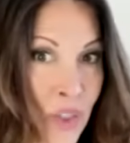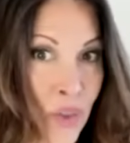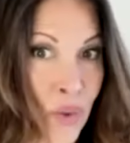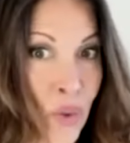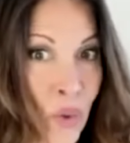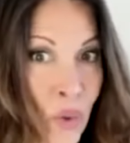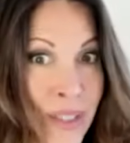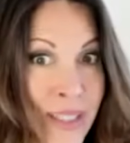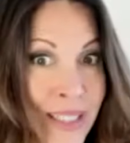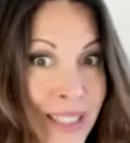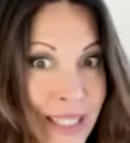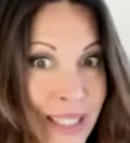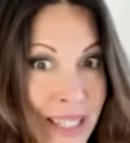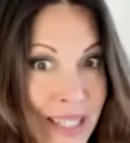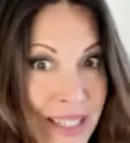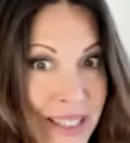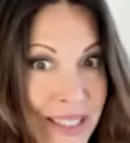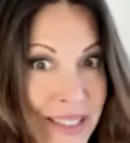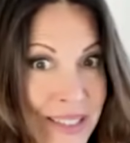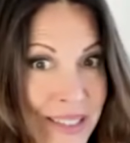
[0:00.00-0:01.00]
You're going to
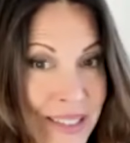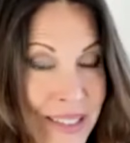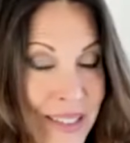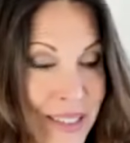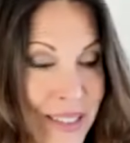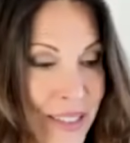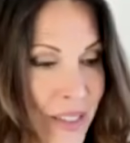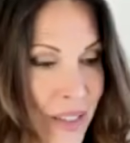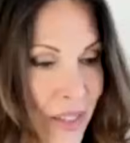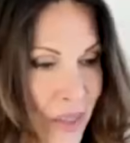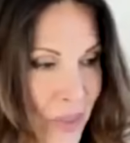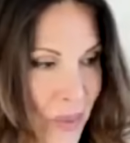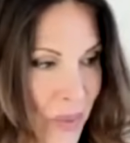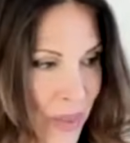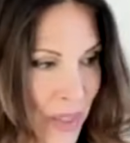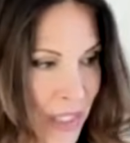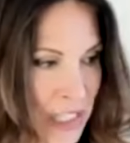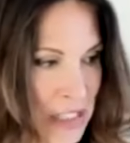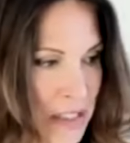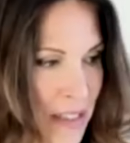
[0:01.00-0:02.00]
get it, all
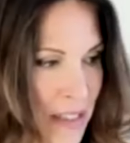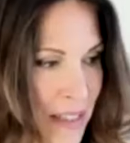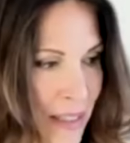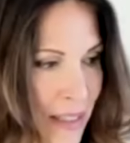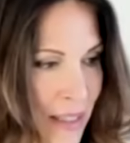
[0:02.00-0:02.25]
right?